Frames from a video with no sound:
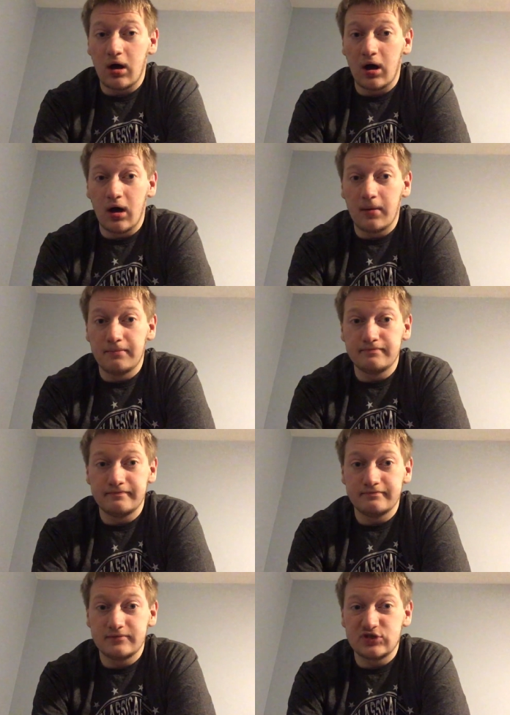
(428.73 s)

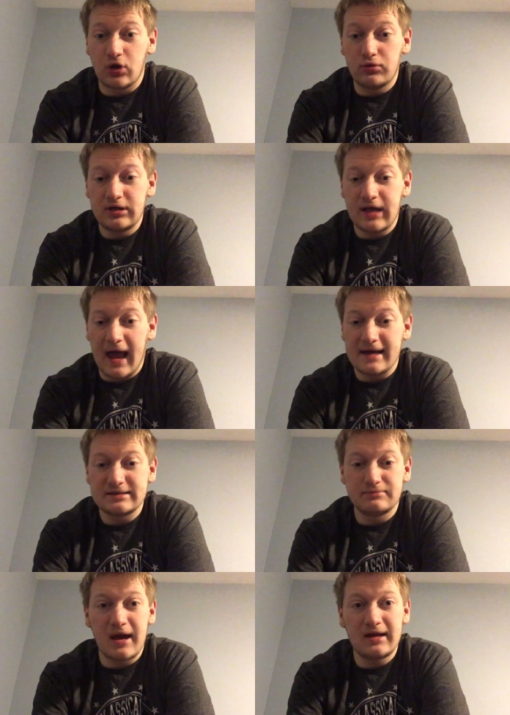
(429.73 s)
Um, Sony
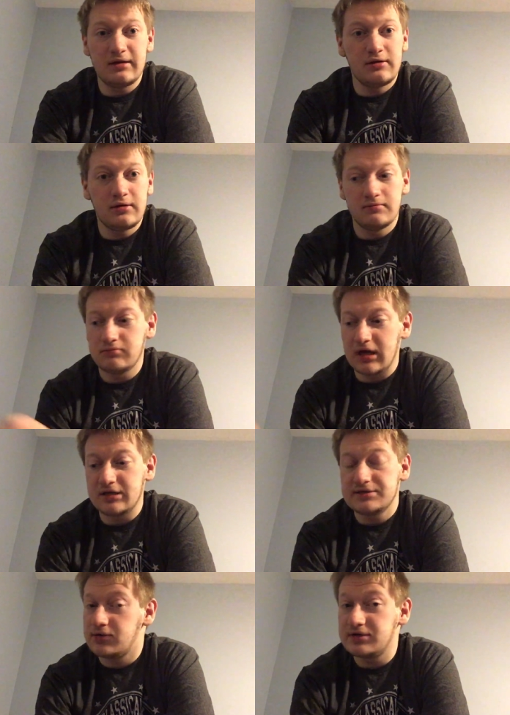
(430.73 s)
has many,
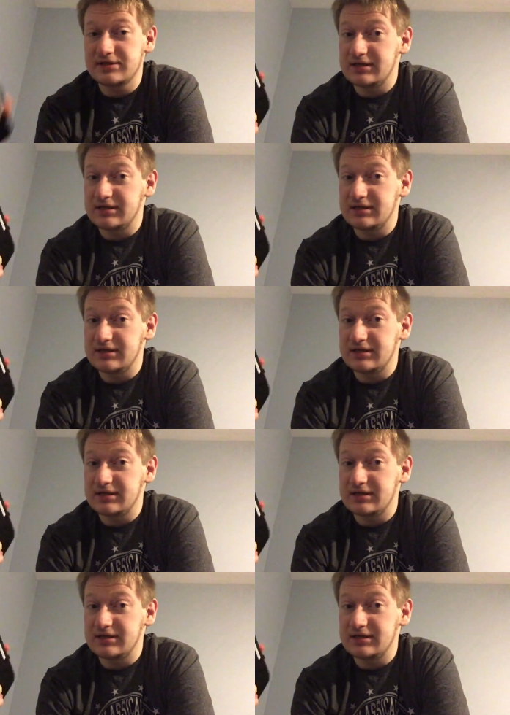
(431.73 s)
and so does